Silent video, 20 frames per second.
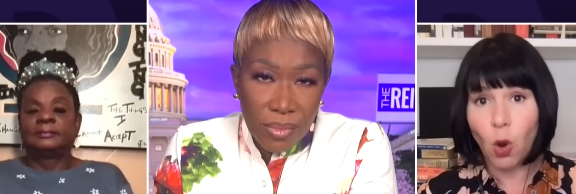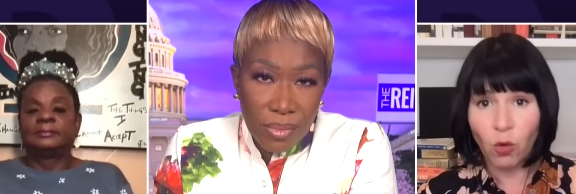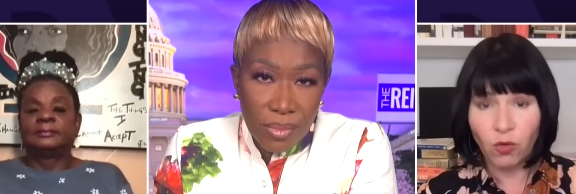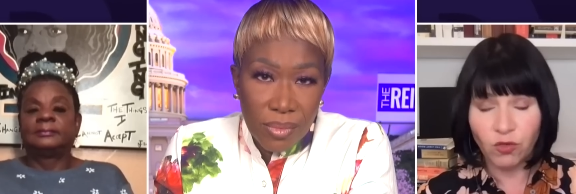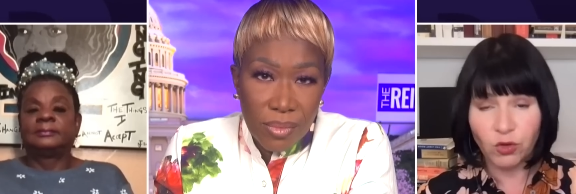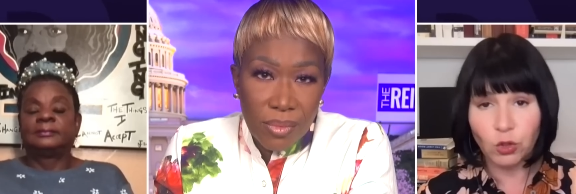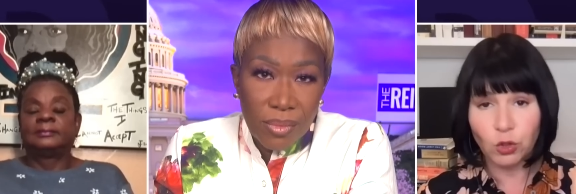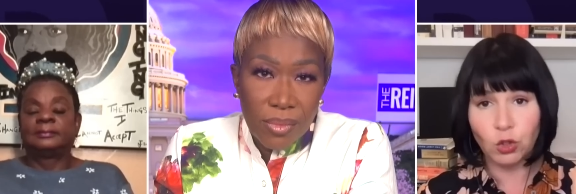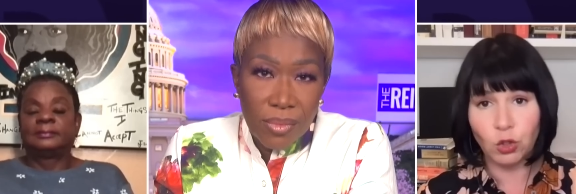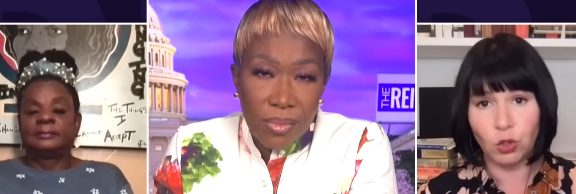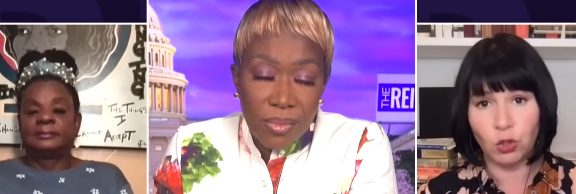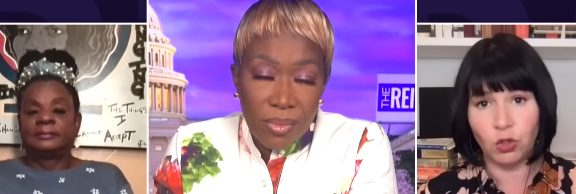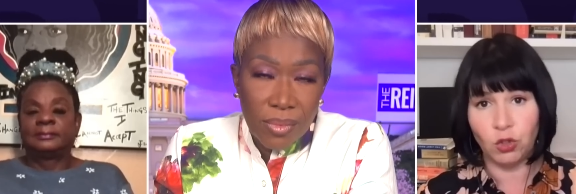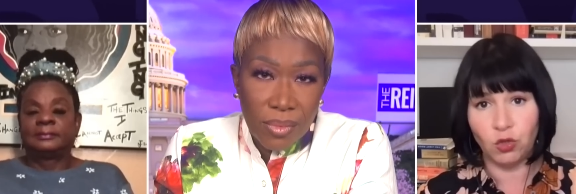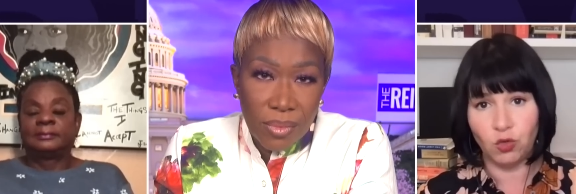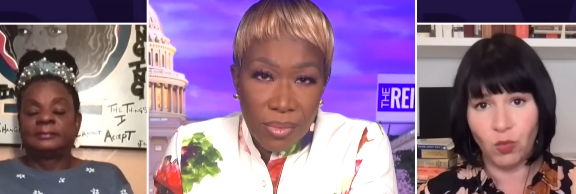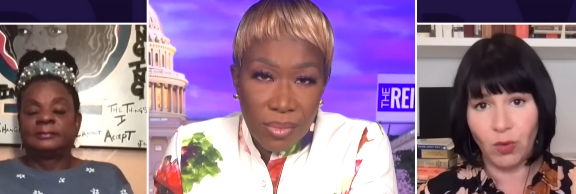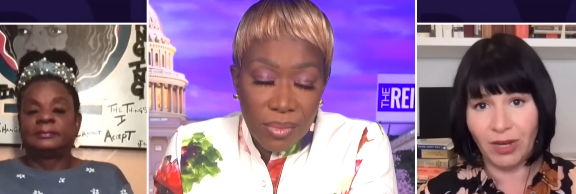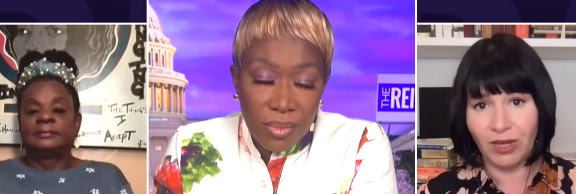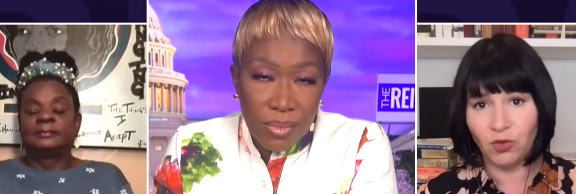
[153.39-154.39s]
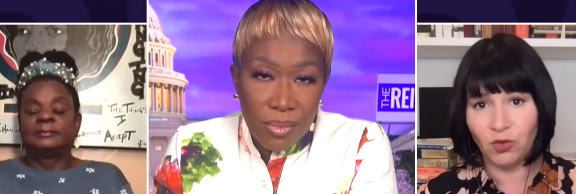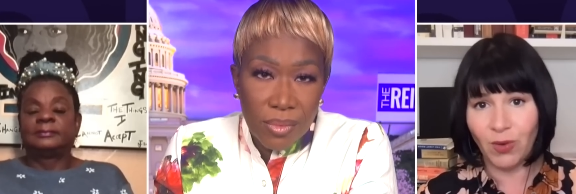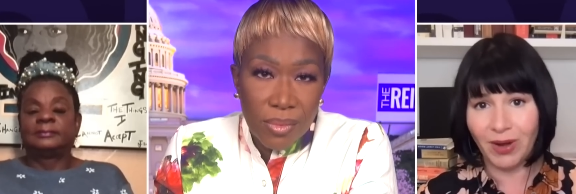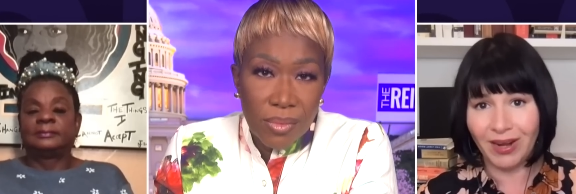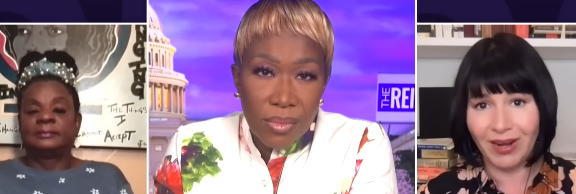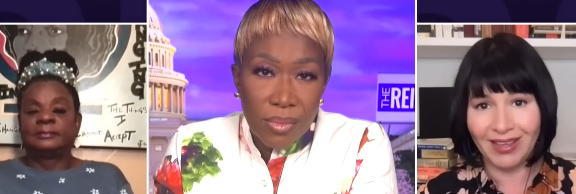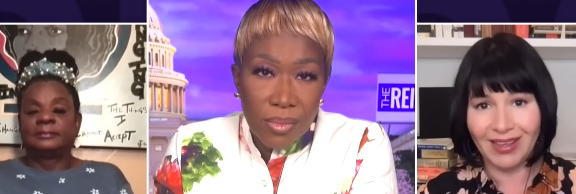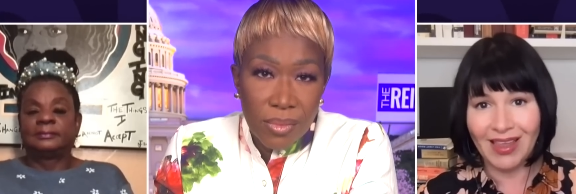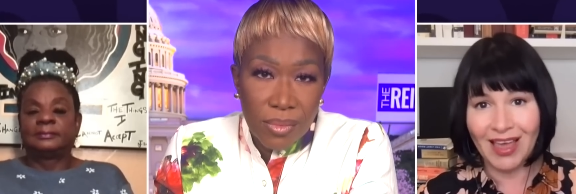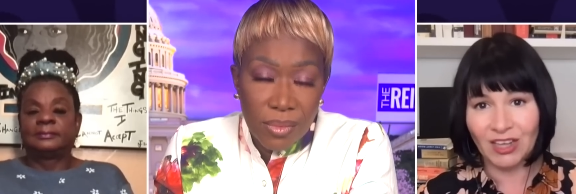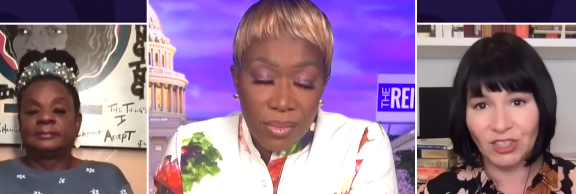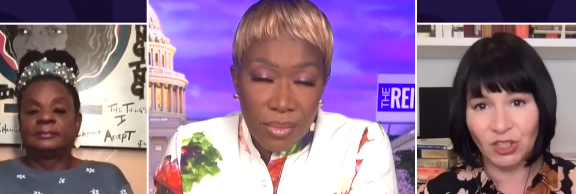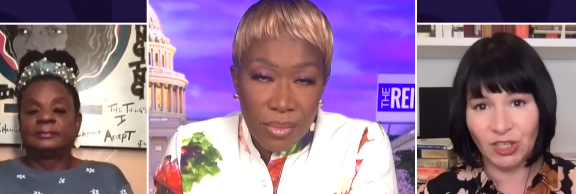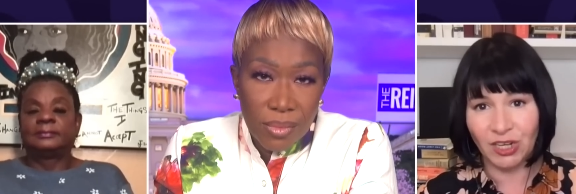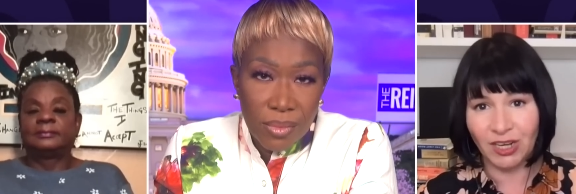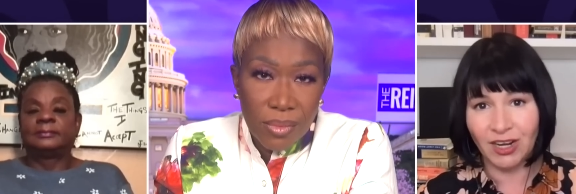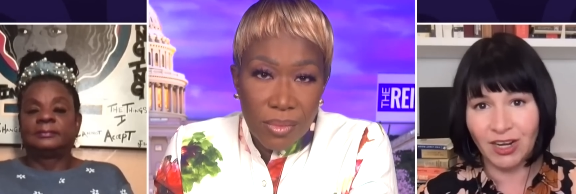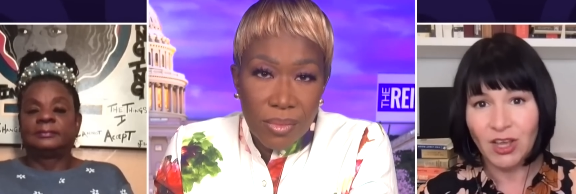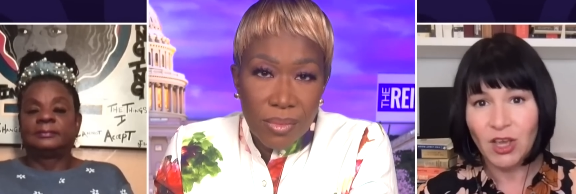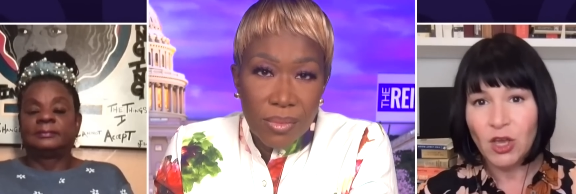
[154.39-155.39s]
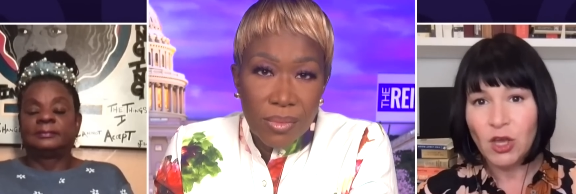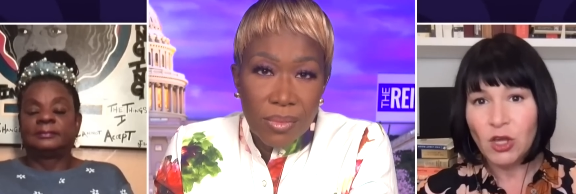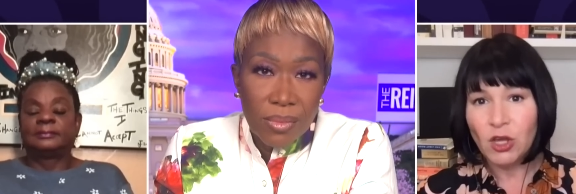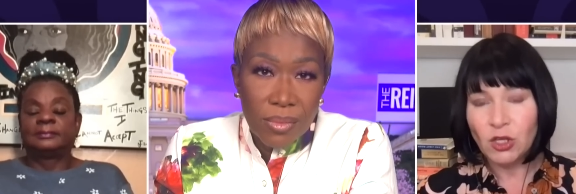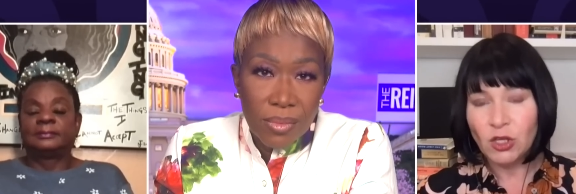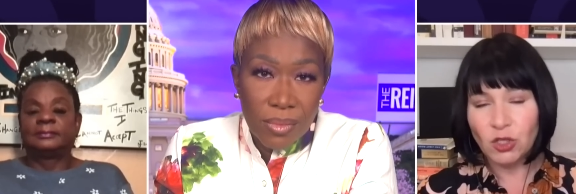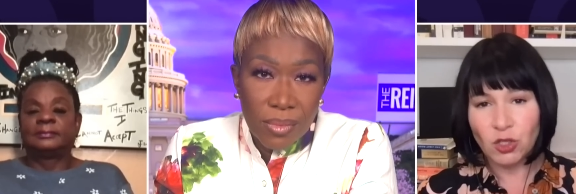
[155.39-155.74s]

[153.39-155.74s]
Speaker 1: overturn the 2020 election.